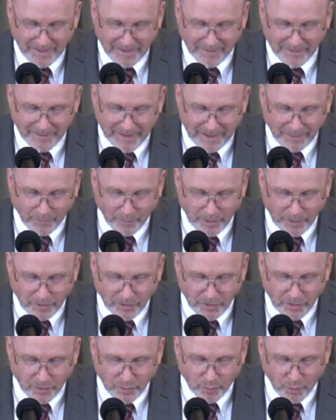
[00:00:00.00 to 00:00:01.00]
that which
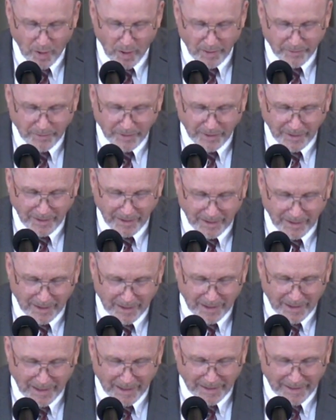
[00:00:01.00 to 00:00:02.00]
is wanting
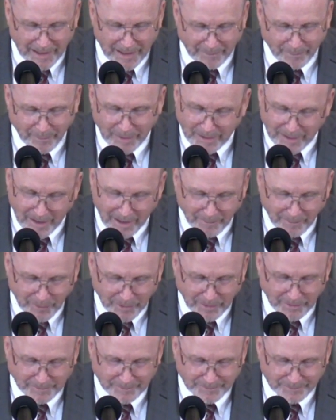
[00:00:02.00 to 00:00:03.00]
cannot be
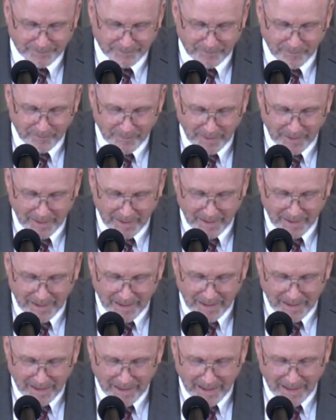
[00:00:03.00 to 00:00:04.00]
numbered.
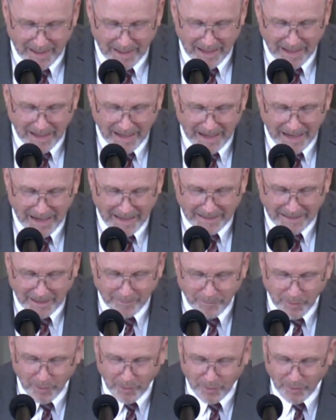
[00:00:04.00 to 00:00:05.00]
I
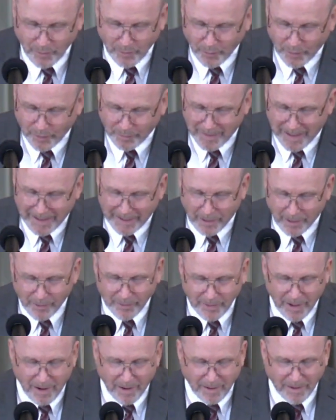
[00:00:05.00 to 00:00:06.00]
commune with mine
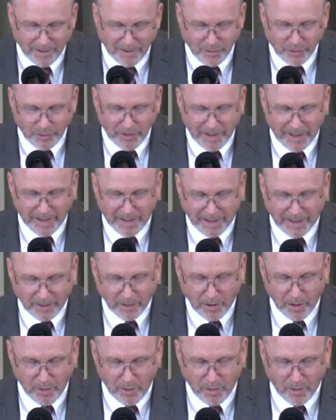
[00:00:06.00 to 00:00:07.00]
own heart, saying,
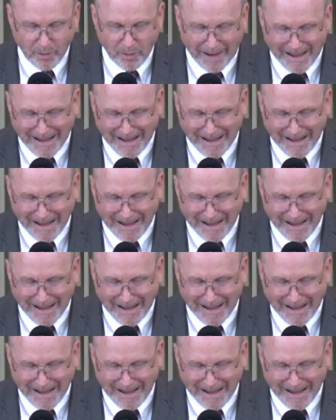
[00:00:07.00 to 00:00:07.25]
Lo,